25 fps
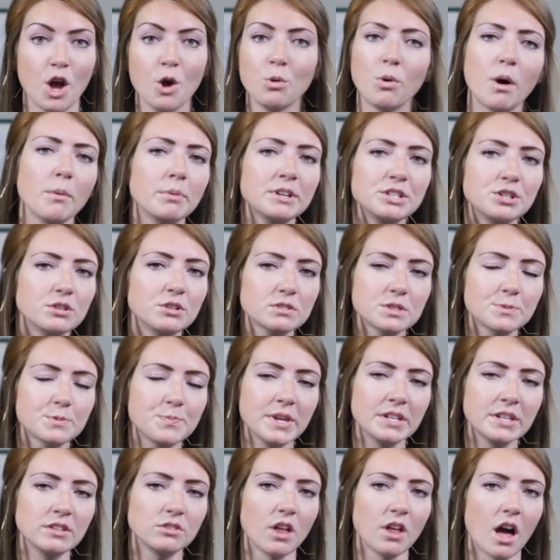While we don't
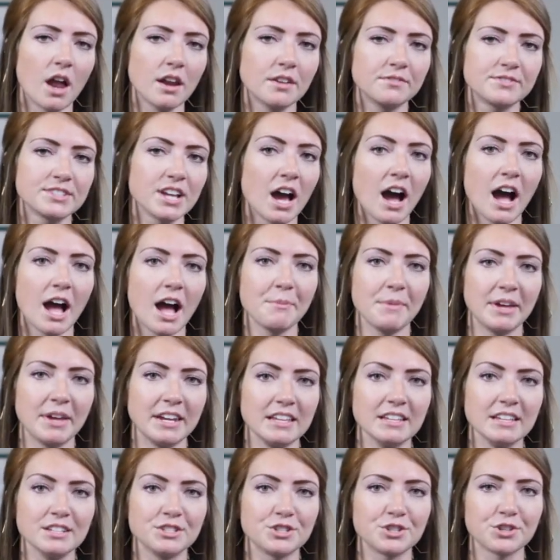spend a lot of time at
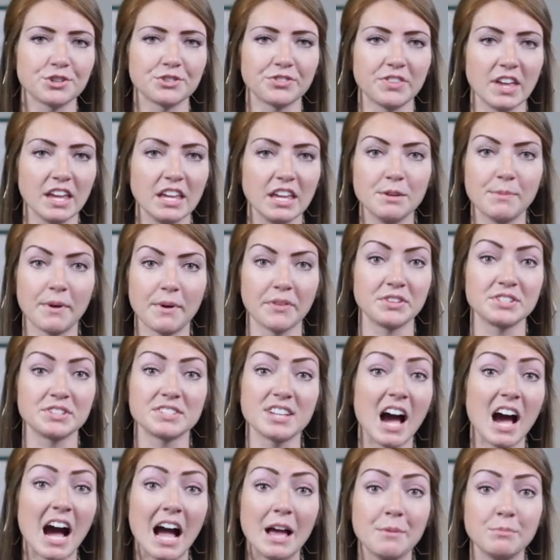Easter thinking about the
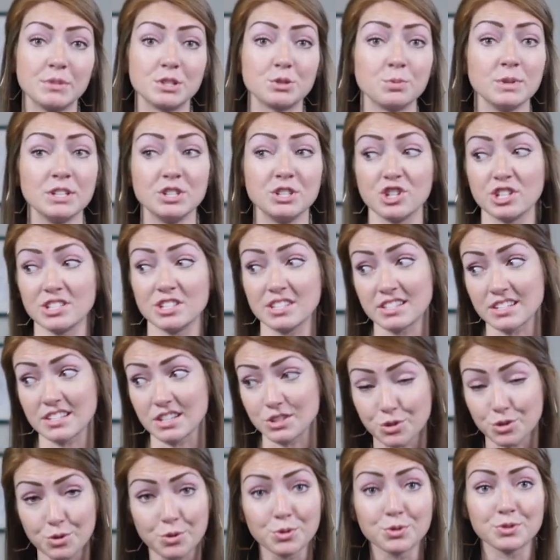time between
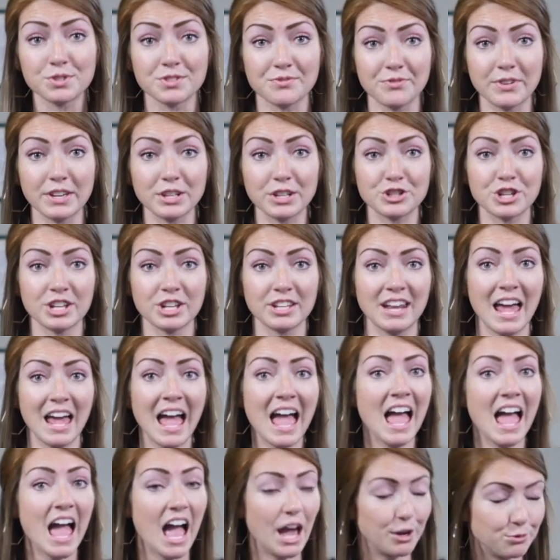Jesus' crucifixion
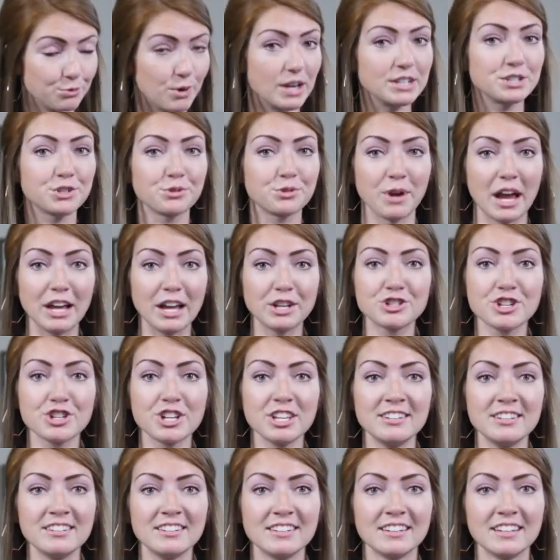and
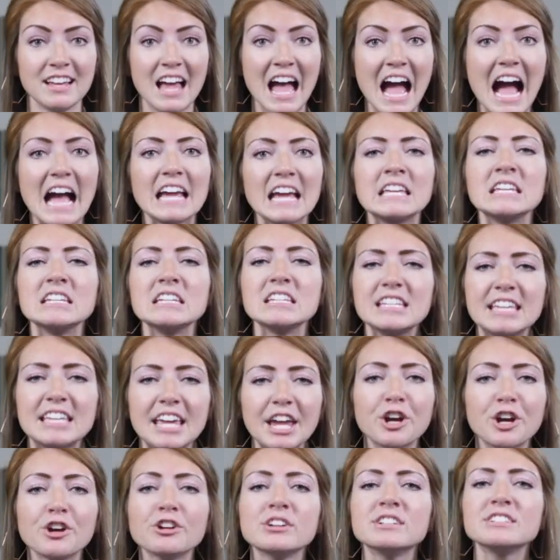resurrection, I can
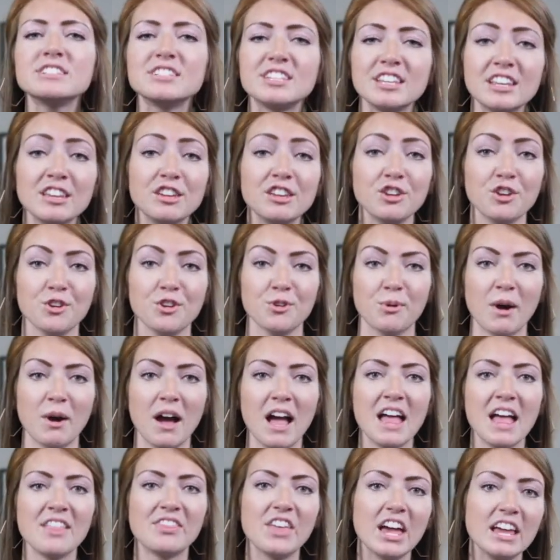guarantee you
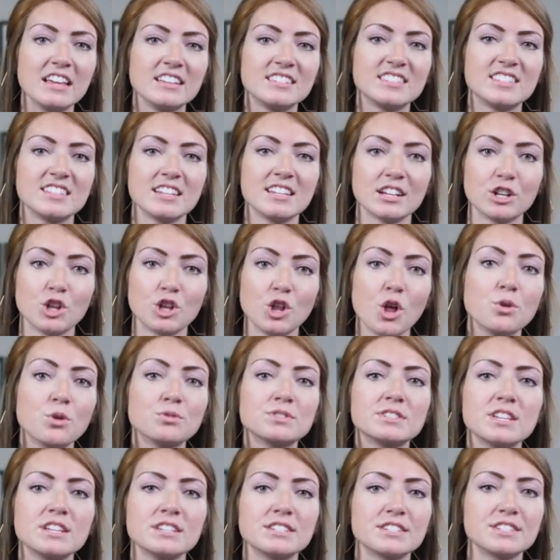that his
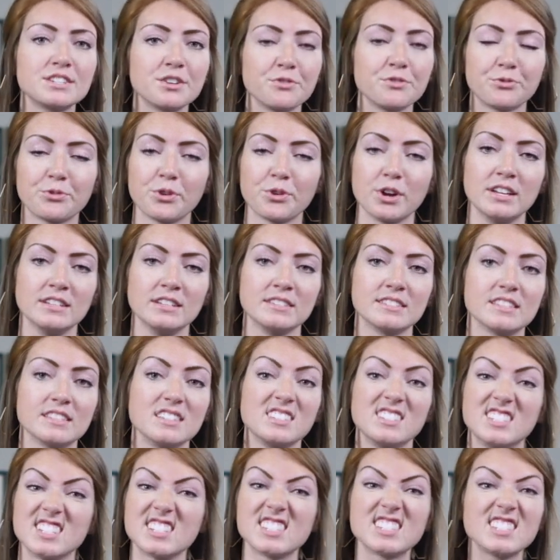closest friends,
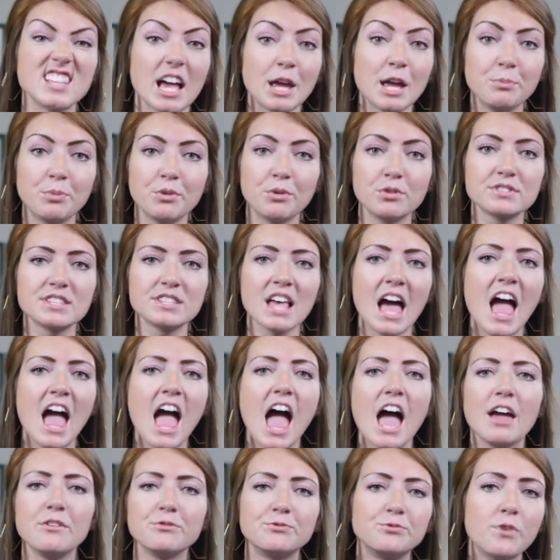disciples,
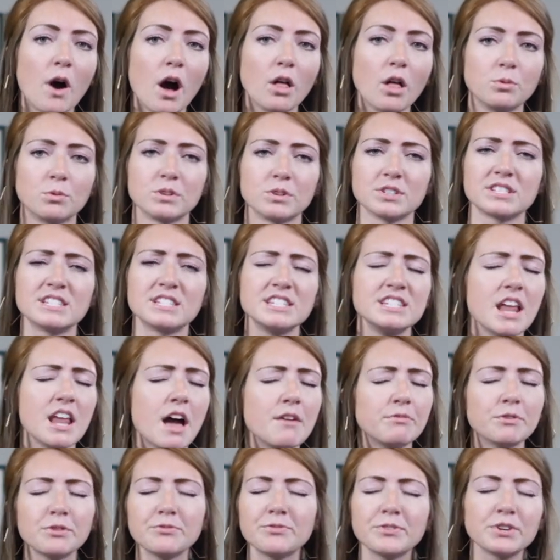and followers
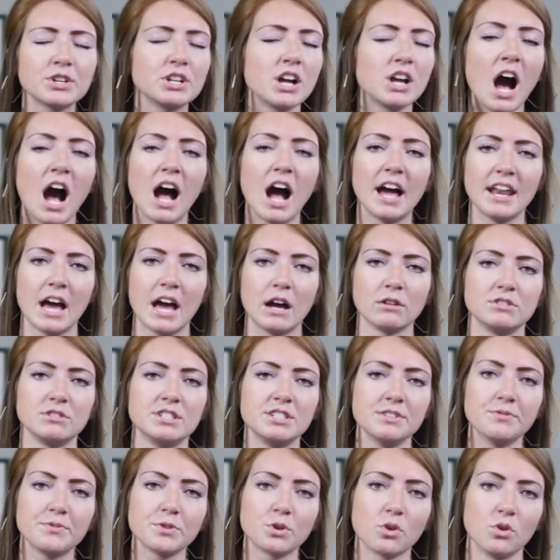never forgot how
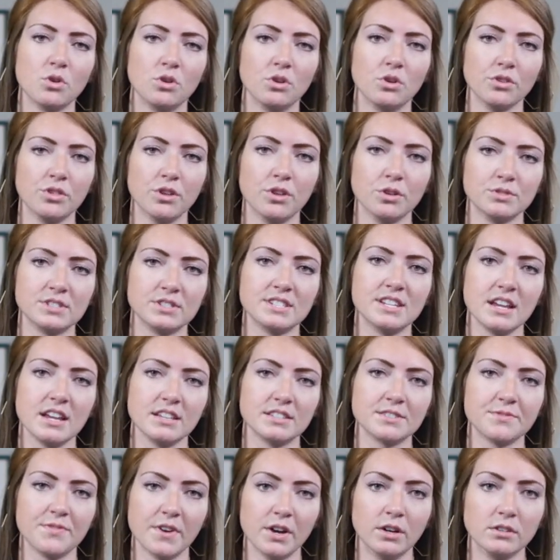difficult those
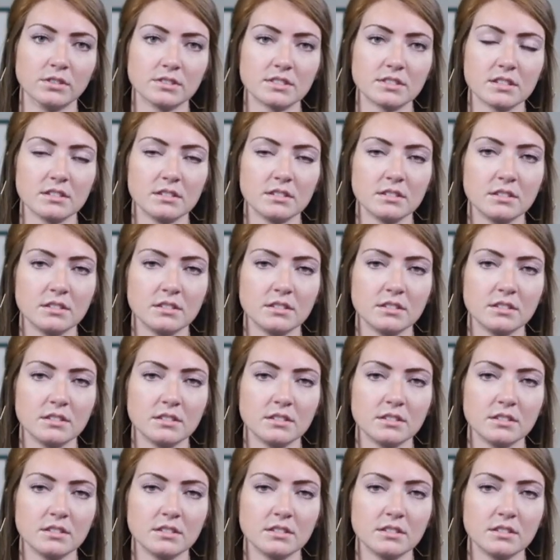days felt.